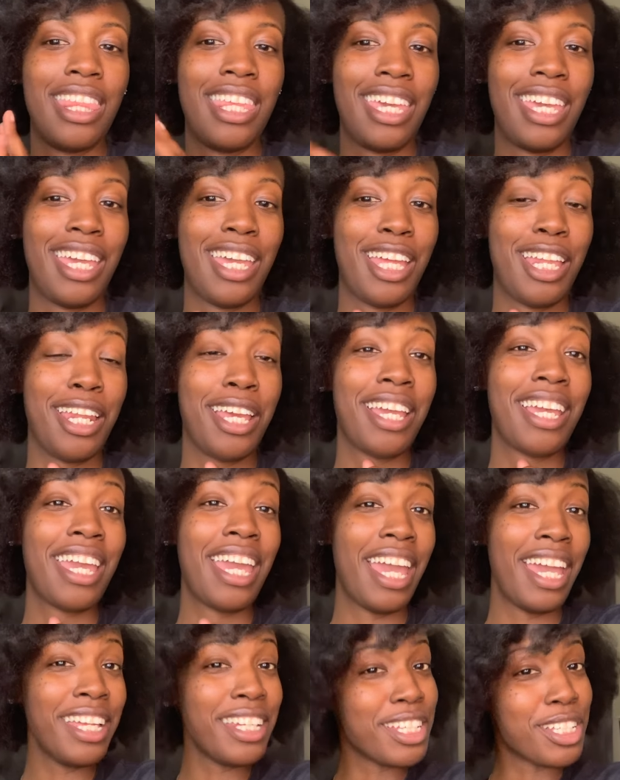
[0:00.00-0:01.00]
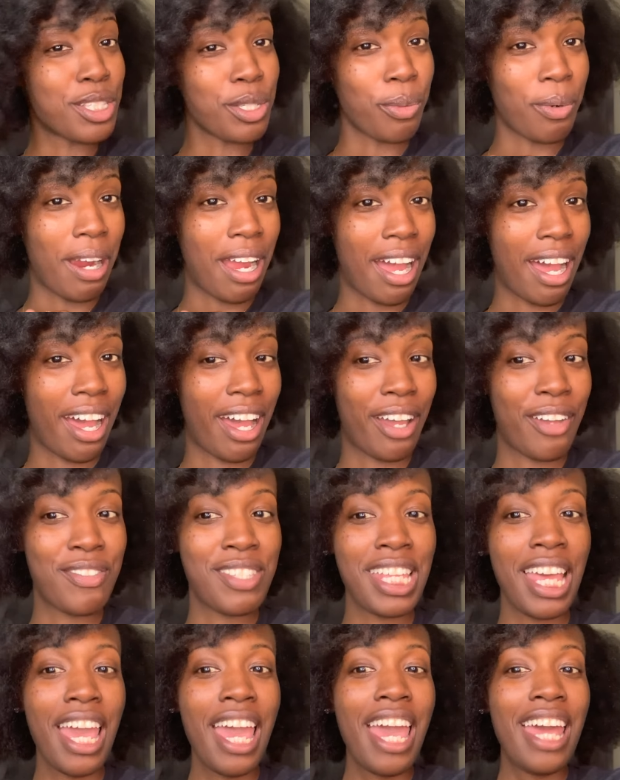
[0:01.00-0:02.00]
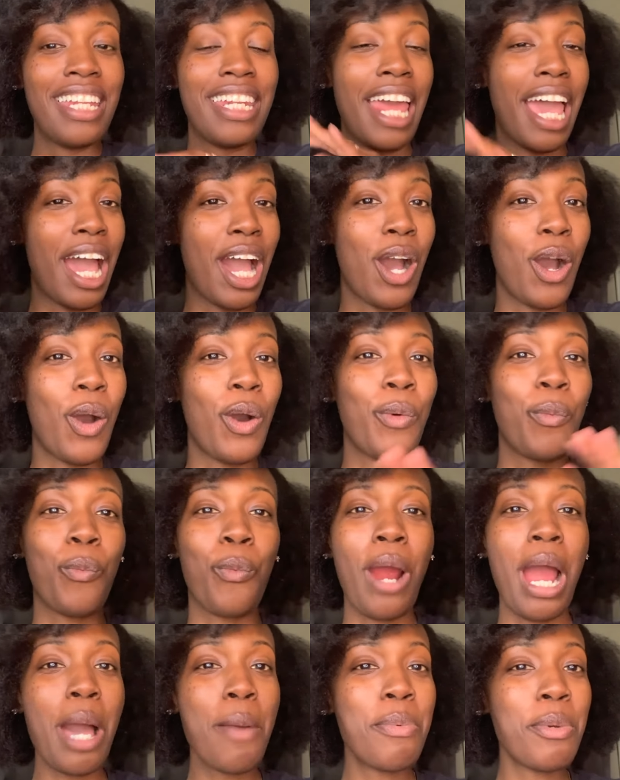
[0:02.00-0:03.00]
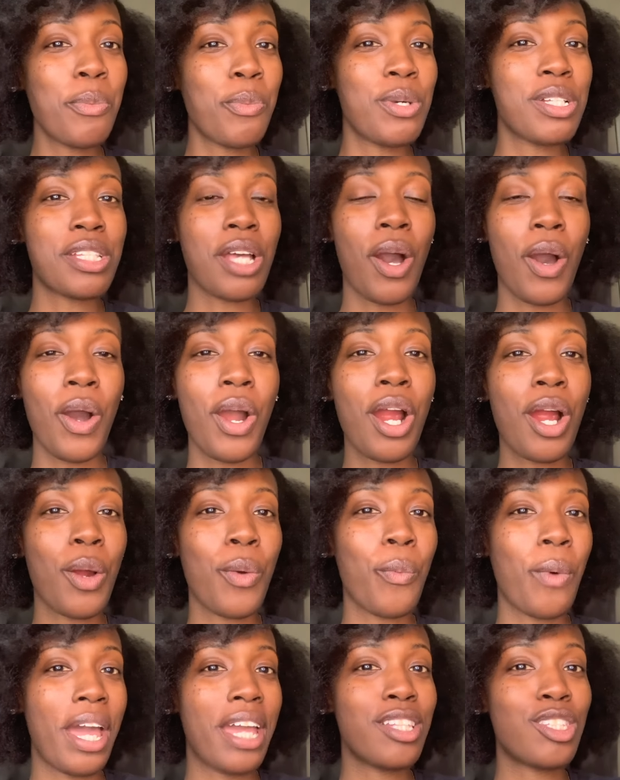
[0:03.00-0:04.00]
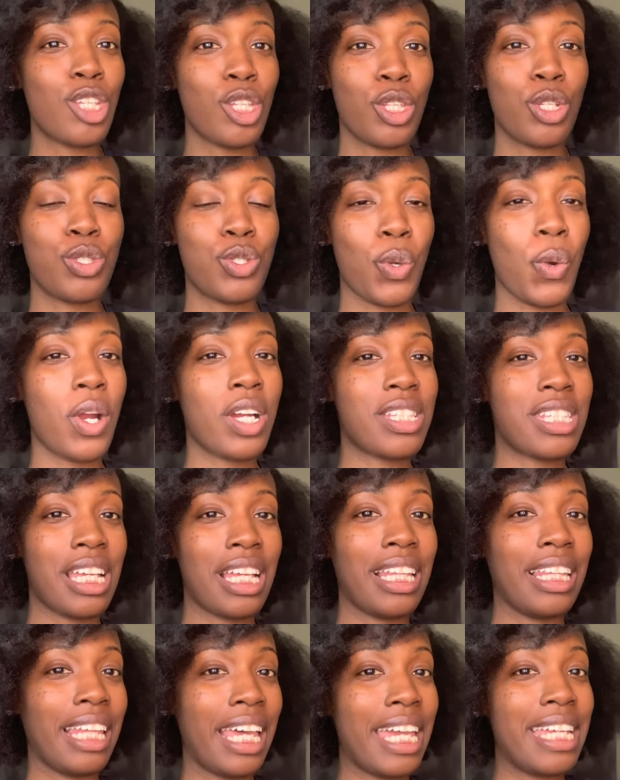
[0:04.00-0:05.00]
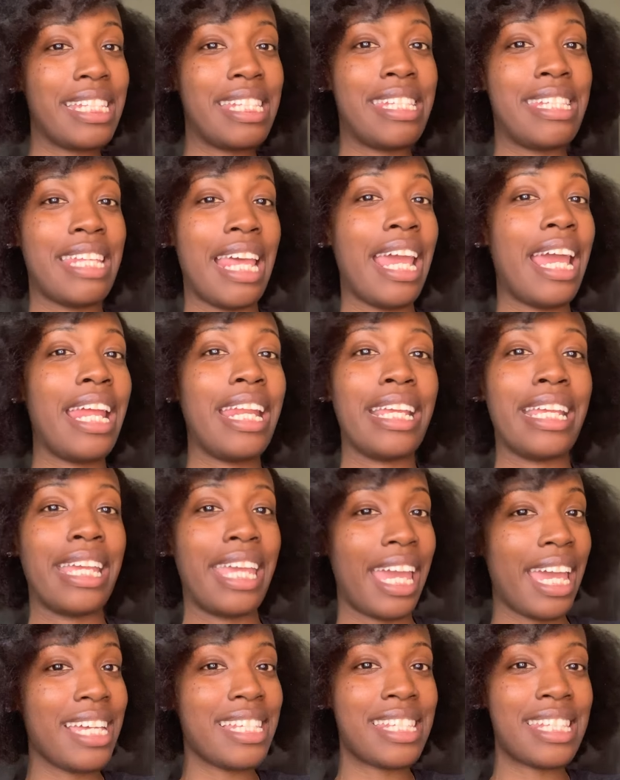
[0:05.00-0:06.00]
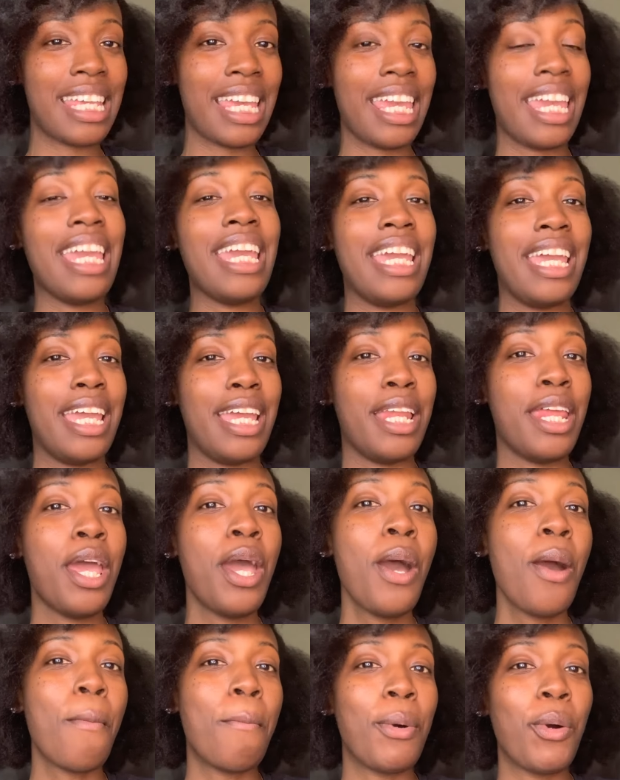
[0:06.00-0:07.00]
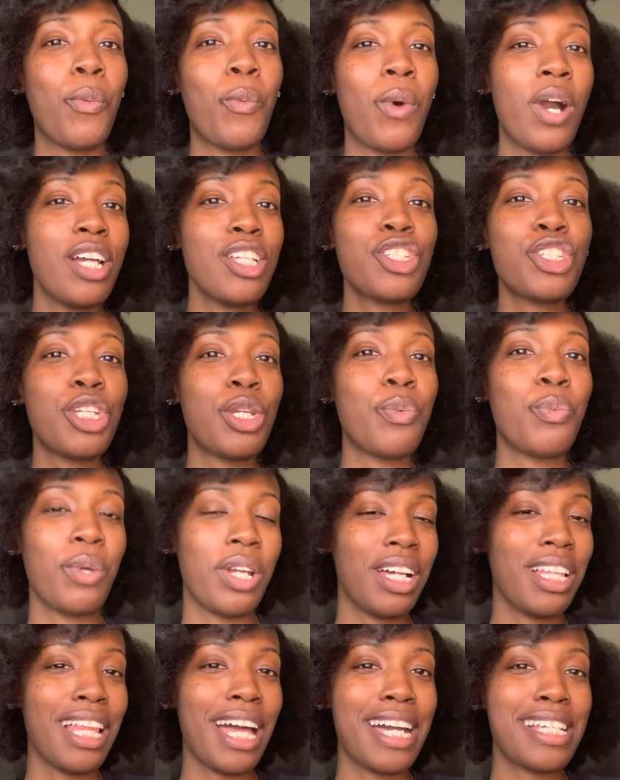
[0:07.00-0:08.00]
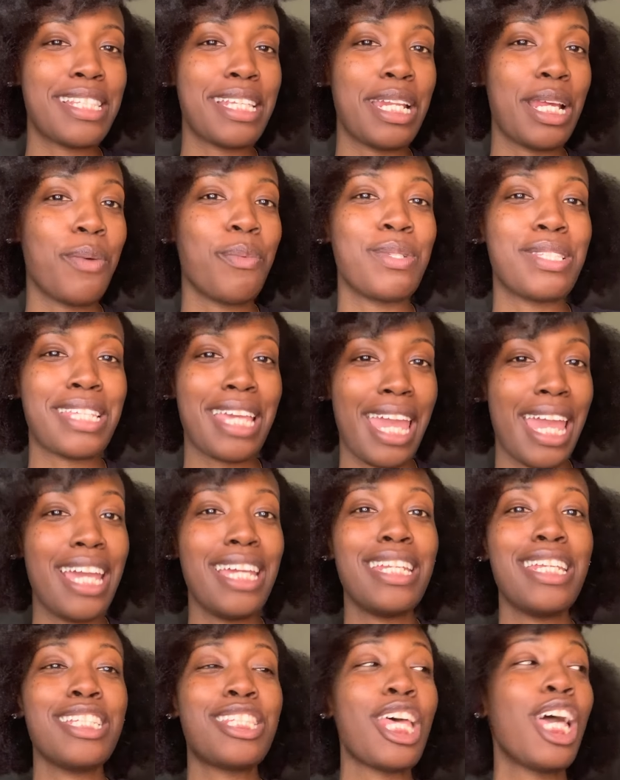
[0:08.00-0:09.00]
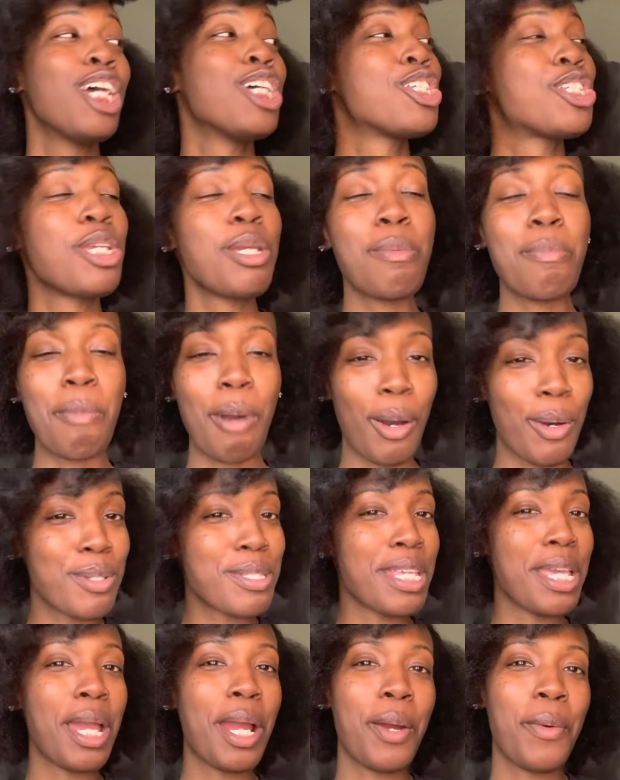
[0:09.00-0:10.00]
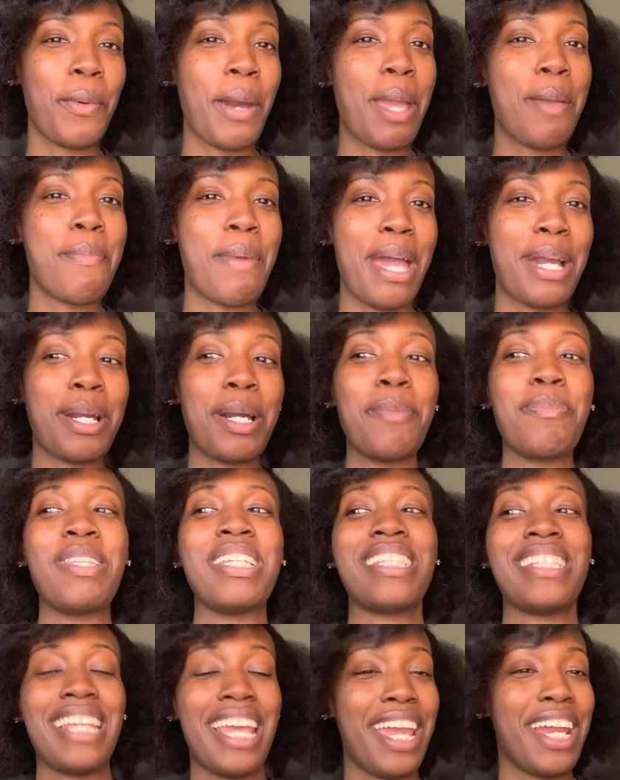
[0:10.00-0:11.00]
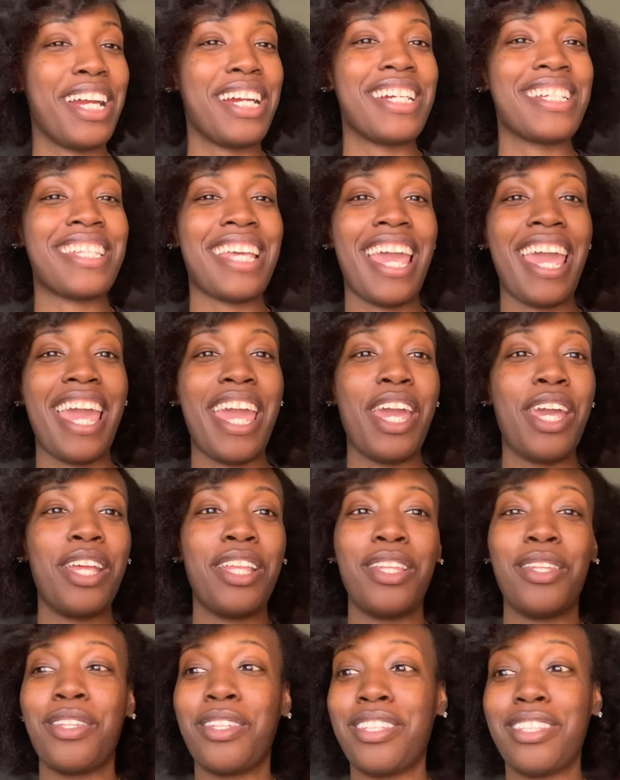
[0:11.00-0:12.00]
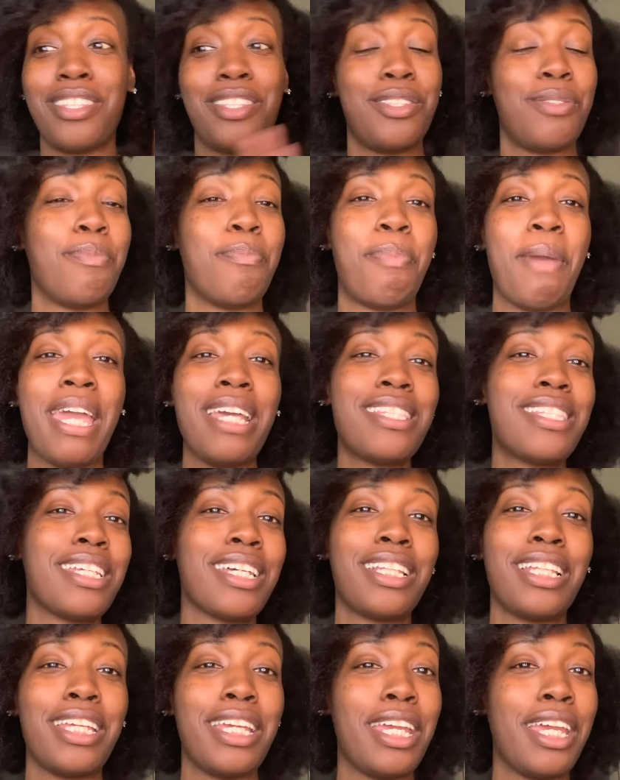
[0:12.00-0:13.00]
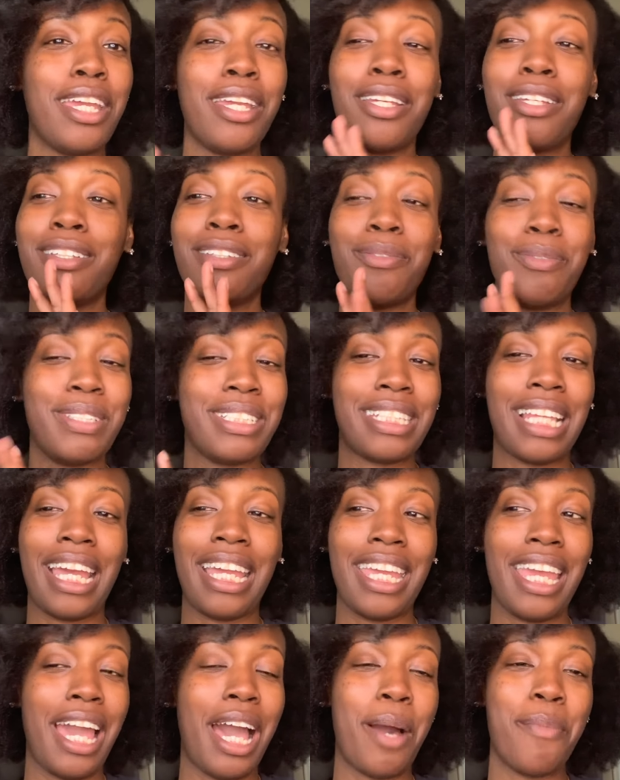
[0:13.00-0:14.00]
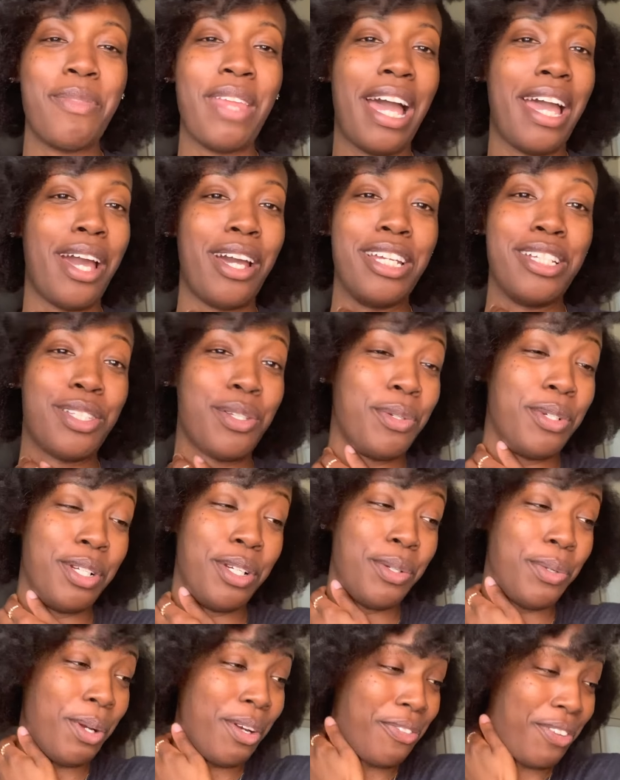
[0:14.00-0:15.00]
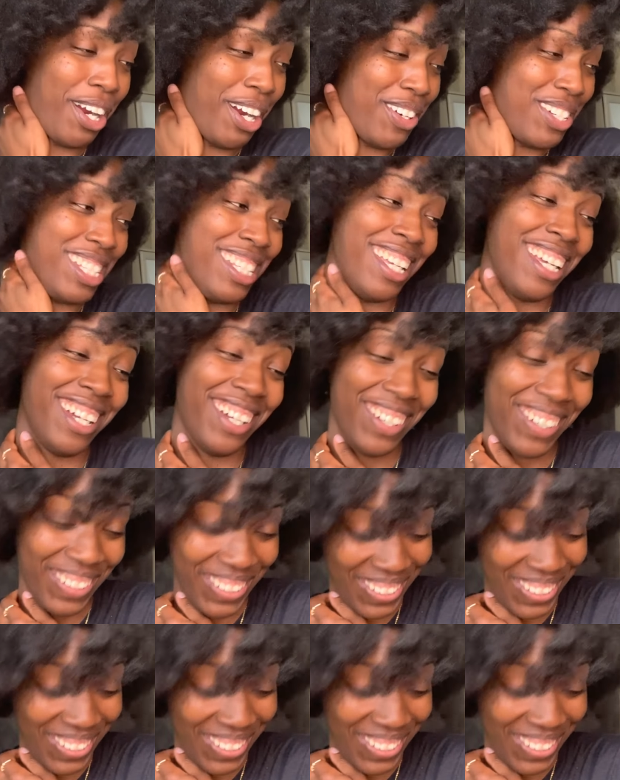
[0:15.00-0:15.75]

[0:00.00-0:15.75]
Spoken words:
then Candace arrives. Now, Robin was on her way to the door to let said guest in, but once she realized that it was Candace, she moseyed her way back up the stairs and basically was like, yeah, I'm not answering the door for her. Okay.